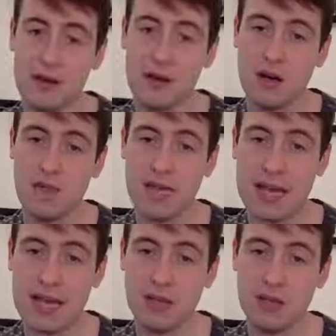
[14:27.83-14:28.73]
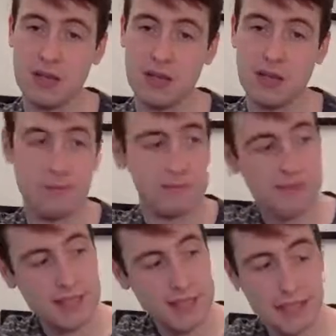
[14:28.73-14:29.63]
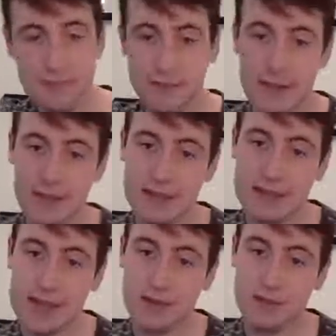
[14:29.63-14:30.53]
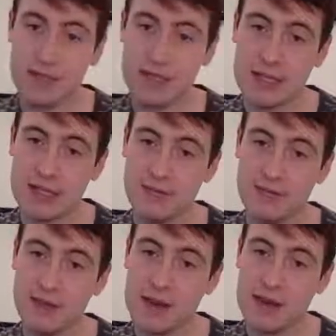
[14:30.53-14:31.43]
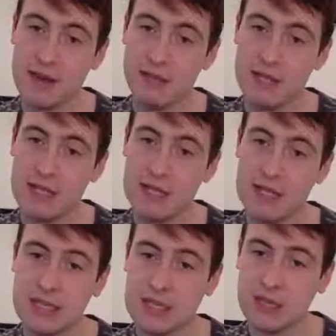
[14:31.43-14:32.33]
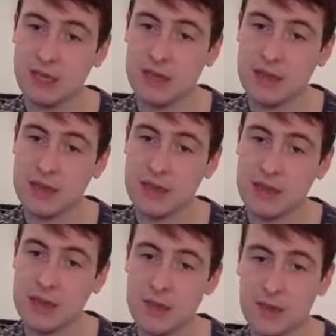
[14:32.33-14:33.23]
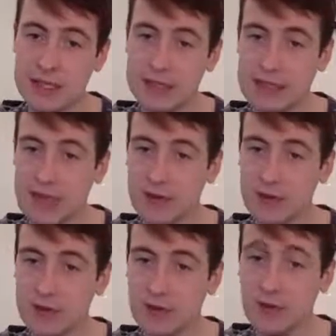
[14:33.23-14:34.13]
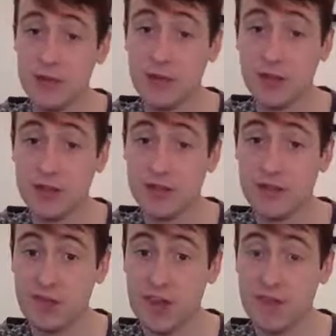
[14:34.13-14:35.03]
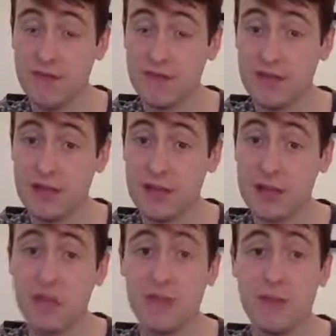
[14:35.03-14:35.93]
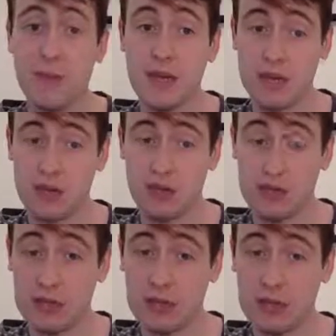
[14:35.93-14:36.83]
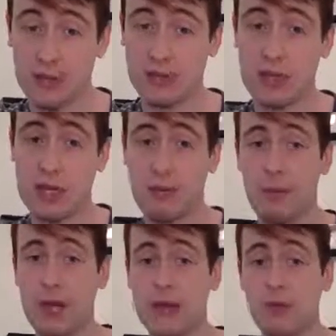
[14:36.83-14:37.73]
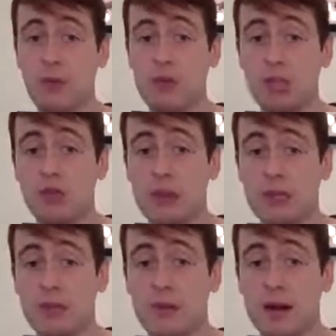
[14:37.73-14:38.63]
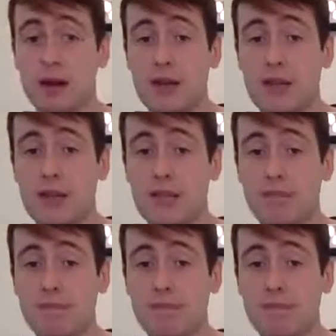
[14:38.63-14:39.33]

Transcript: of the A string, second finger down on the second fret of the D string, and third finger down on the first fret of the B string. And we're playing all those strings bar E.